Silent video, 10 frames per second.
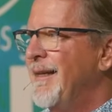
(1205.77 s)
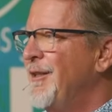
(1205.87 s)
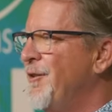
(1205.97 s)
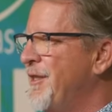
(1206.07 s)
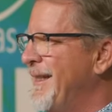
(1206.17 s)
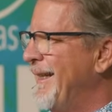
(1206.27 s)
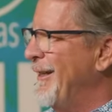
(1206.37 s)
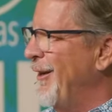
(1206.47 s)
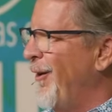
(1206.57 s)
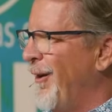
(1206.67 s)
You see
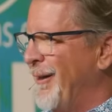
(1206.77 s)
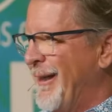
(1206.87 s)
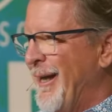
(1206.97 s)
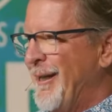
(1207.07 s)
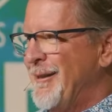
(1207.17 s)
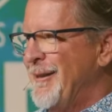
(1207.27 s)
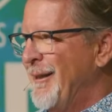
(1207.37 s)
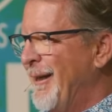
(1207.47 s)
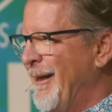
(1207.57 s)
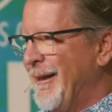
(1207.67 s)
it again
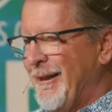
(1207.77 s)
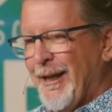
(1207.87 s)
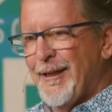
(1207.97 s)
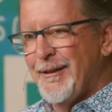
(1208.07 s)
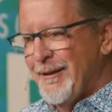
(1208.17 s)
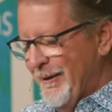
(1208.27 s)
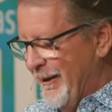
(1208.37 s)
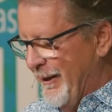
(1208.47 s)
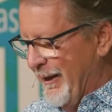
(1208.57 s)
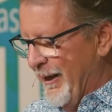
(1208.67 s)
and again
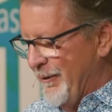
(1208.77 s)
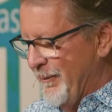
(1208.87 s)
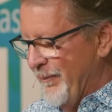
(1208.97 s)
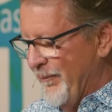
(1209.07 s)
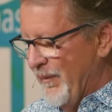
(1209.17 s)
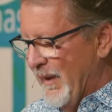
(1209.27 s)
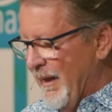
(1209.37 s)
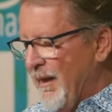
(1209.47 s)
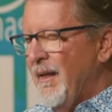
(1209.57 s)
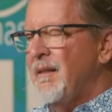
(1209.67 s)
and again.
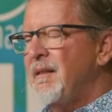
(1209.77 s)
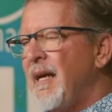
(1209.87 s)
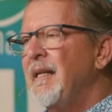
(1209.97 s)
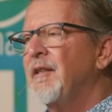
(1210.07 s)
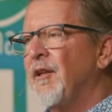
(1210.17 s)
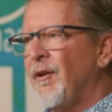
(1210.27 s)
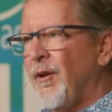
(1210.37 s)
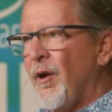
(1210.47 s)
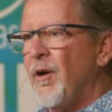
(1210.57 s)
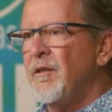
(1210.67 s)
Take the
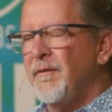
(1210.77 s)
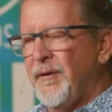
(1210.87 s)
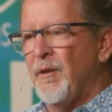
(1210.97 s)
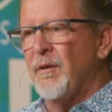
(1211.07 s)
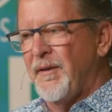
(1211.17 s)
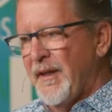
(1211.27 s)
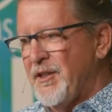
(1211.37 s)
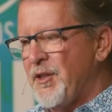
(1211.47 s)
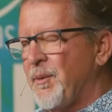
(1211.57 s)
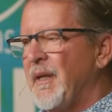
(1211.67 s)
long view of
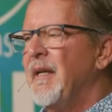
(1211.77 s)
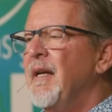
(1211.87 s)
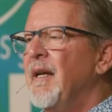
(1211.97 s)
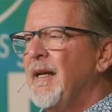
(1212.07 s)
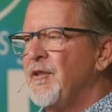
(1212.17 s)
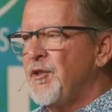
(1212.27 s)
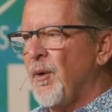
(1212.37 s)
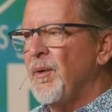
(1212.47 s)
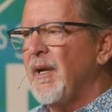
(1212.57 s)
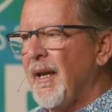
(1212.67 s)
history and
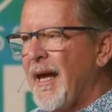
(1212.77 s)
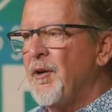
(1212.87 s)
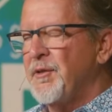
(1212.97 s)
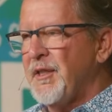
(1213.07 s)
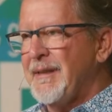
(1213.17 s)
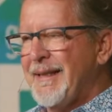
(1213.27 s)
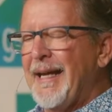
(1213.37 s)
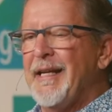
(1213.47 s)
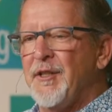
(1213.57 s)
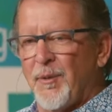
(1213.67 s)
don't allow
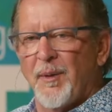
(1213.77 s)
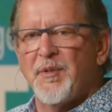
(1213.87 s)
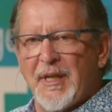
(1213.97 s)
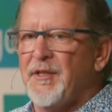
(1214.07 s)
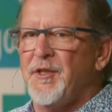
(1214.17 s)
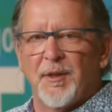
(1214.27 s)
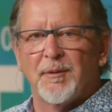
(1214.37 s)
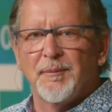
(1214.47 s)
today to upset you.